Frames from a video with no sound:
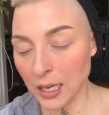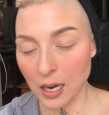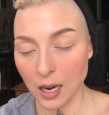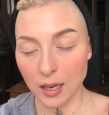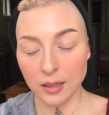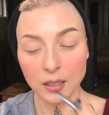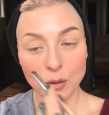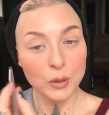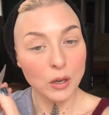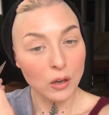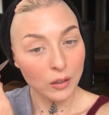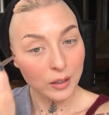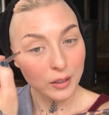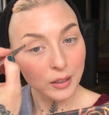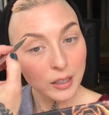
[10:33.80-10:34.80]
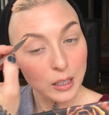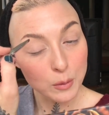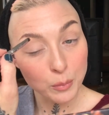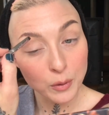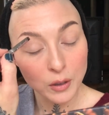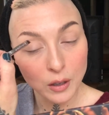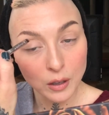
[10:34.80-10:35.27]
yeah, I think we all can
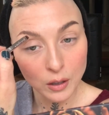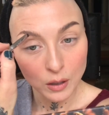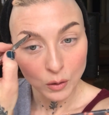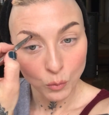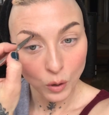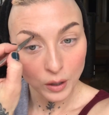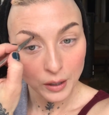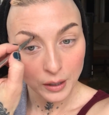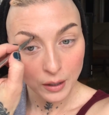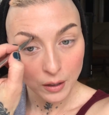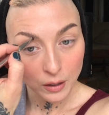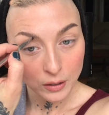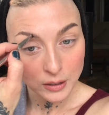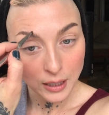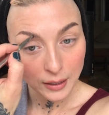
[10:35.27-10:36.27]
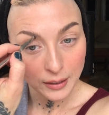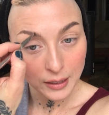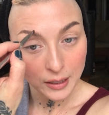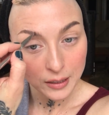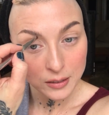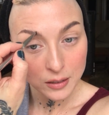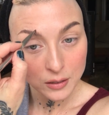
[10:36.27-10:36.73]
keep working on our
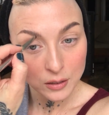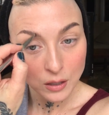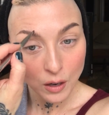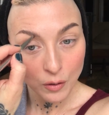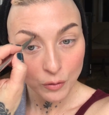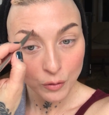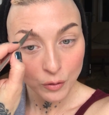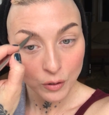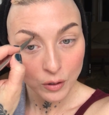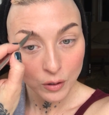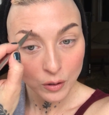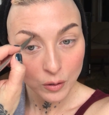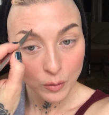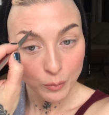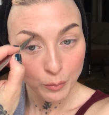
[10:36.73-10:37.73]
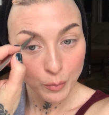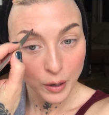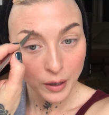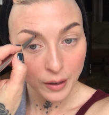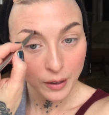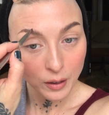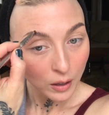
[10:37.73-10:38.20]
techniques and stuff,
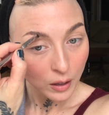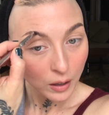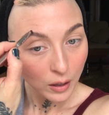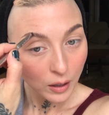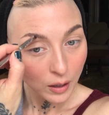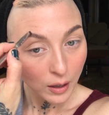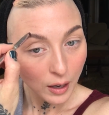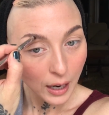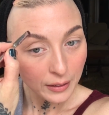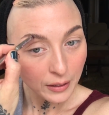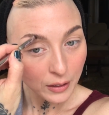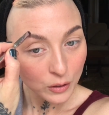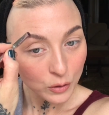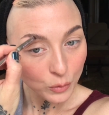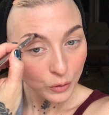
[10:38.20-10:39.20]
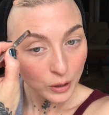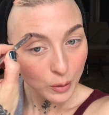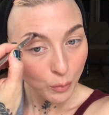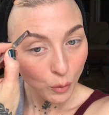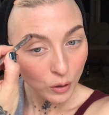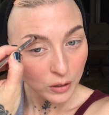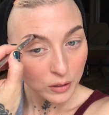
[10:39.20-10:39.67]
but I think it's really
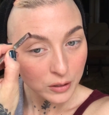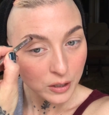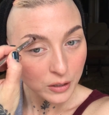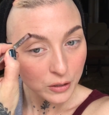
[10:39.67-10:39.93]
important to